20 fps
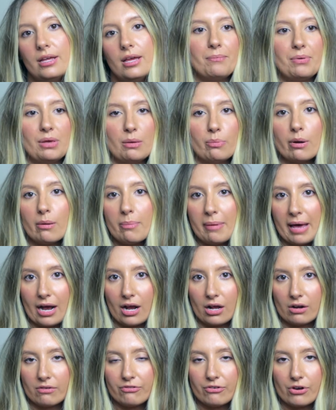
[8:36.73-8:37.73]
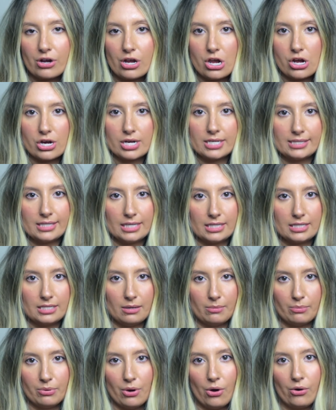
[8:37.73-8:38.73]
Be prepared for your
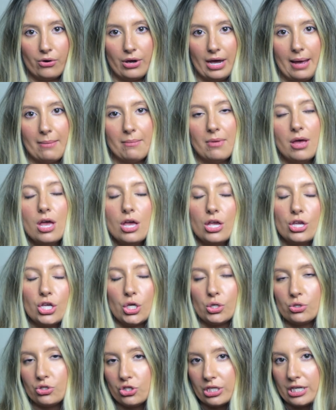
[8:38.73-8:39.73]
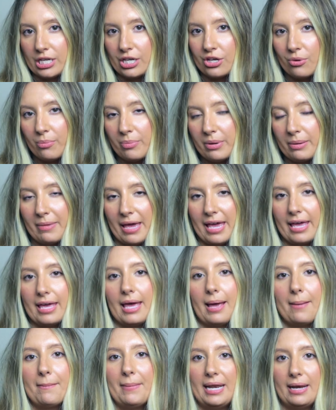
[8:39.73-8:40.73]
assistant program. Usually you'll be
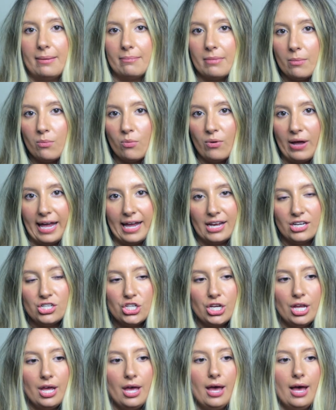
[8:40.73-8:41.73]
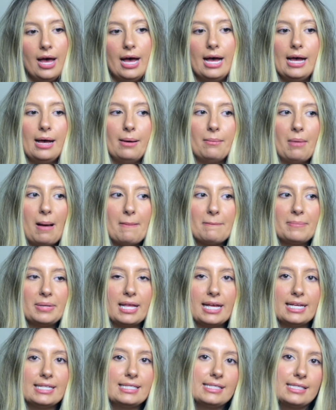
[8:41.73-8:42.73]
making minimum wage,
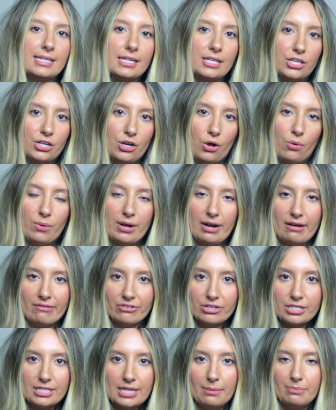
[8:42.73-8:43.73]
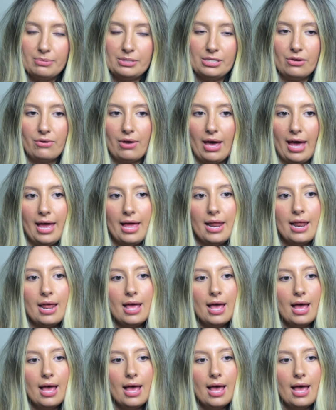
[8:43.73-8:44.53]
plus, whatever tips you get.